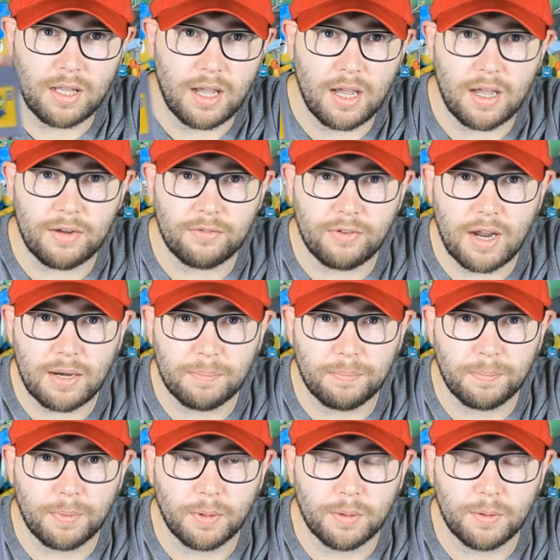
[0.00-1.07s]
Red,
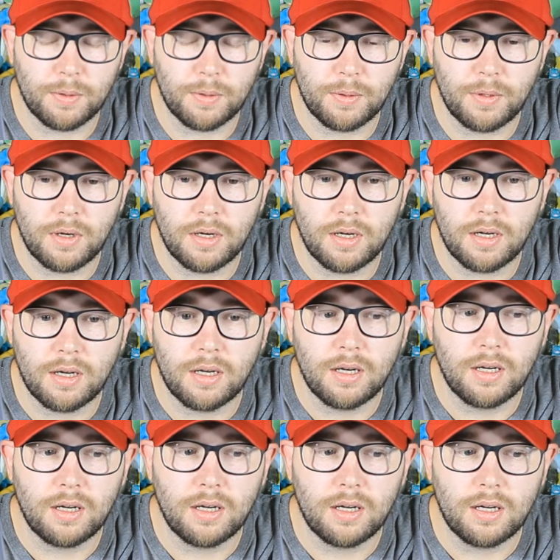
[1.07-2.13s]
blue,
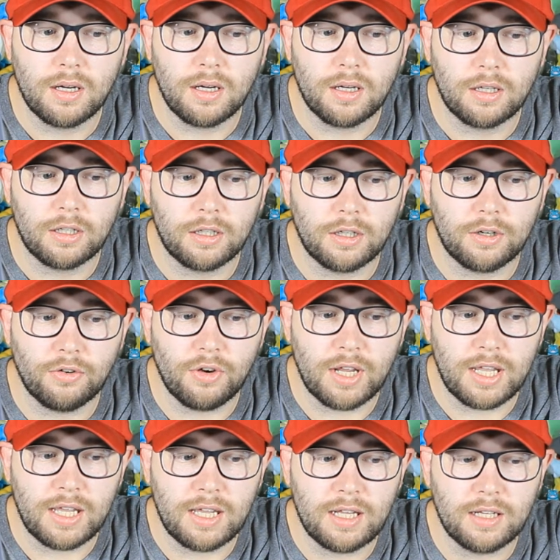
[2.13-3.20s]

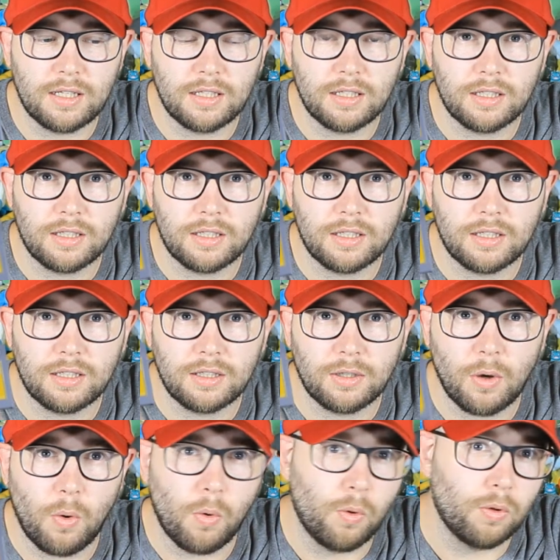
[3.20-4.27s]
green,
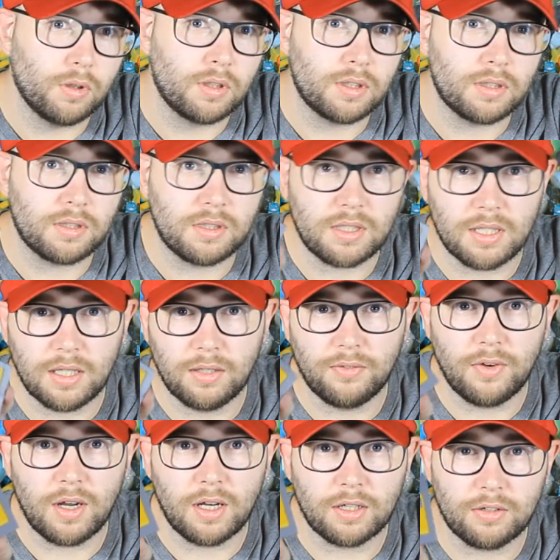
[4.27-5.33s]
gold,
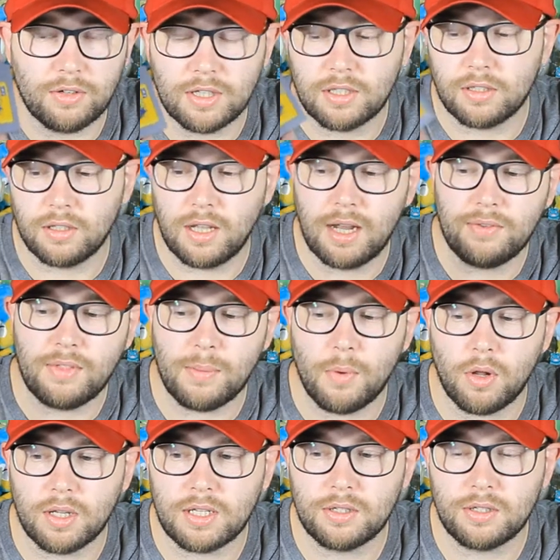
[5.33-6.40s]
silver, crystal. I have
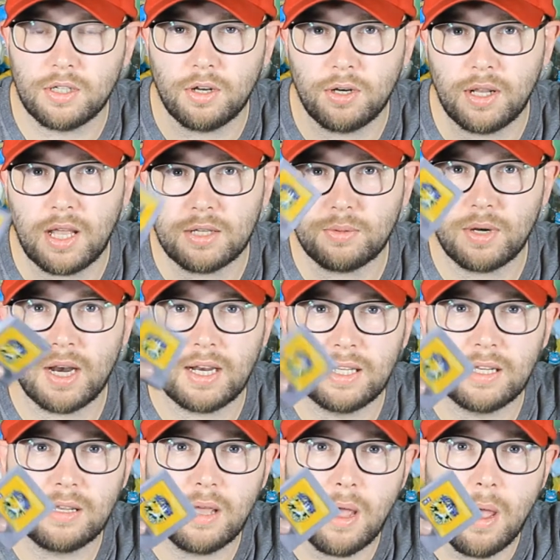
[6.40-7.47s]
them all. This is the last one I
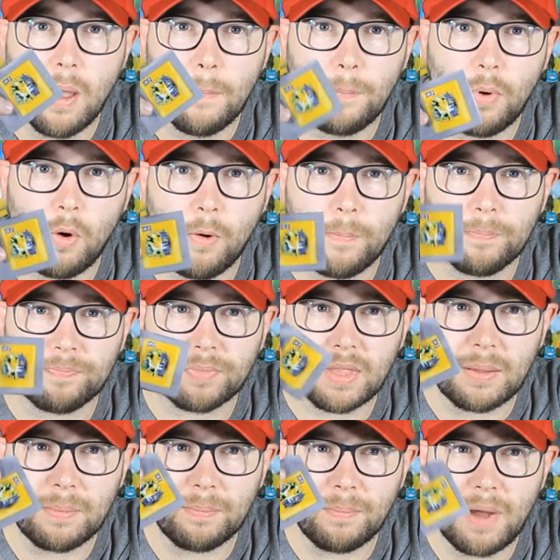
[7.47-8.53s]
needed. But
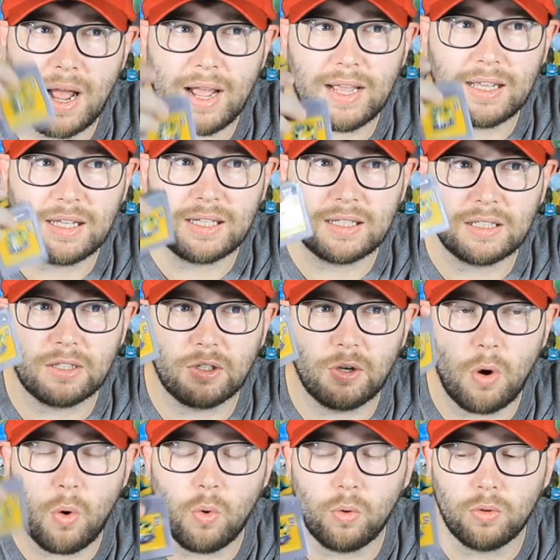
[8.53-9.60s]
my
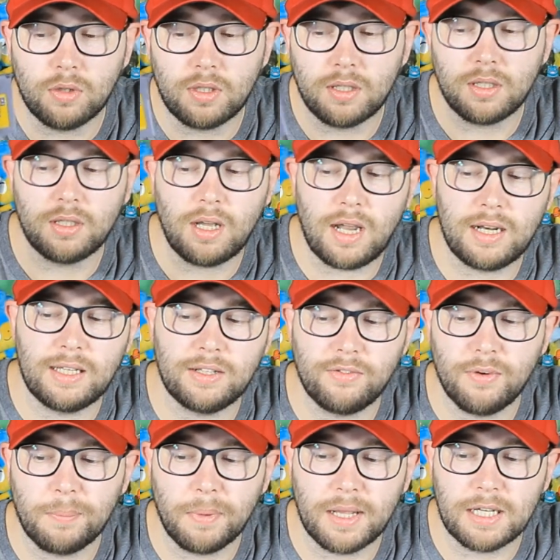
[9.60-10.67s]
gold, I need a
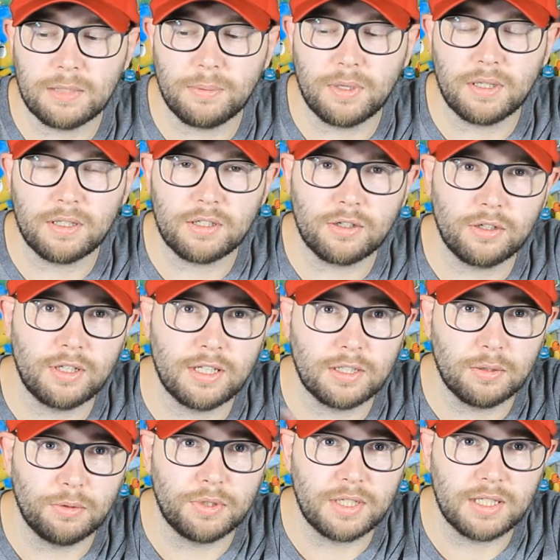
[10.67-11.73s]
replacement. Something
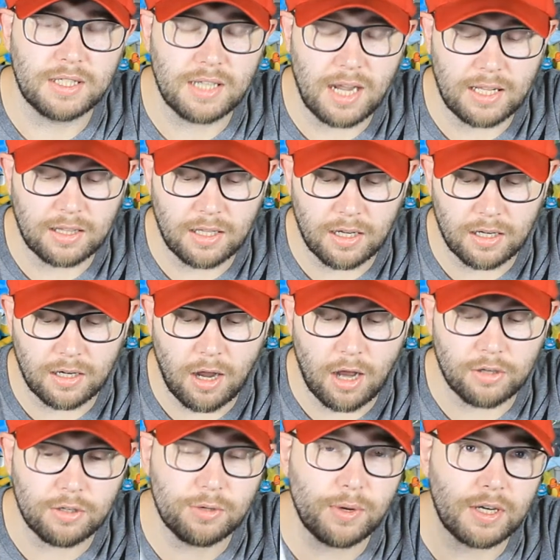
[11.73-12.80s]
is loose inside the
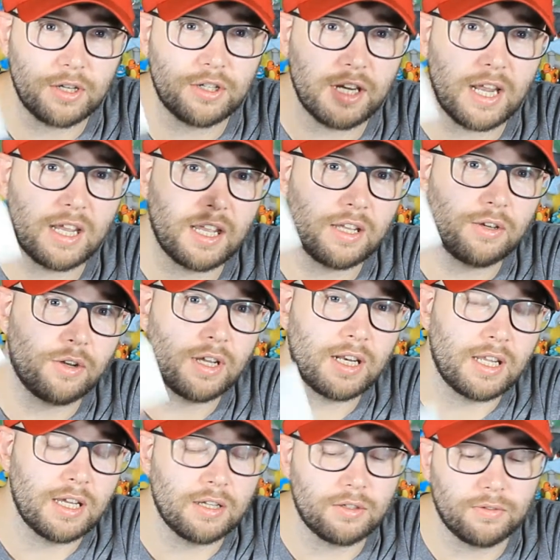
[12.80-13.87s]
cartridge. When you shake it, you
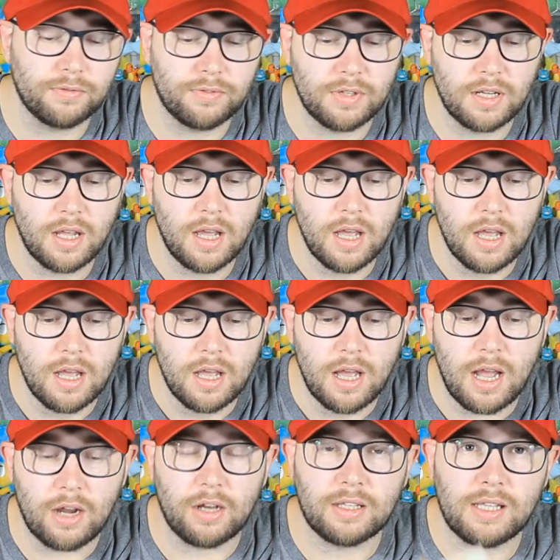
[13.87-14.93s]
can hear something.
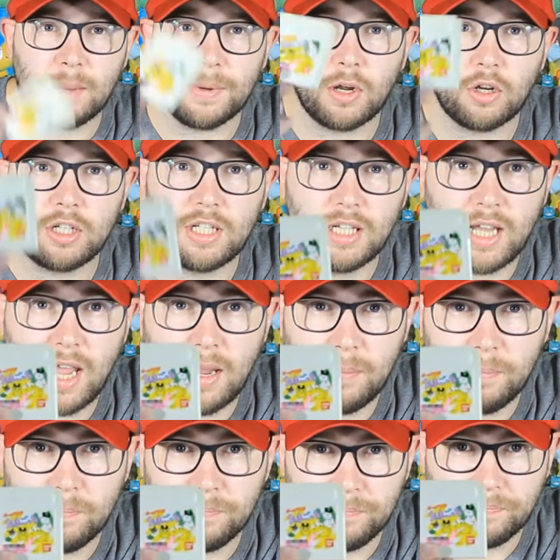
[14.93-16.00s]
I got a Tamagotchi
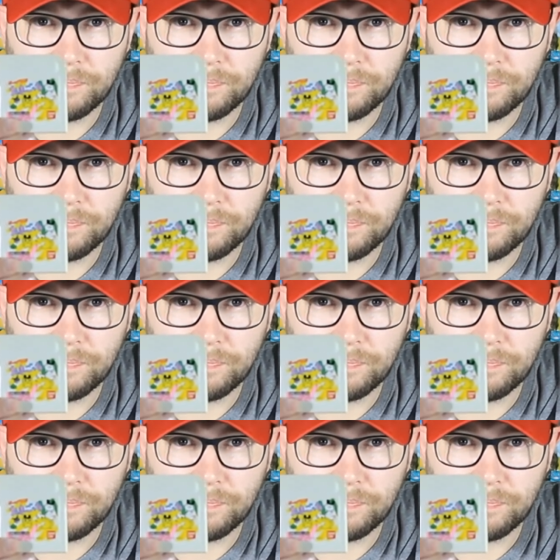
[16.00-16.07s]
game.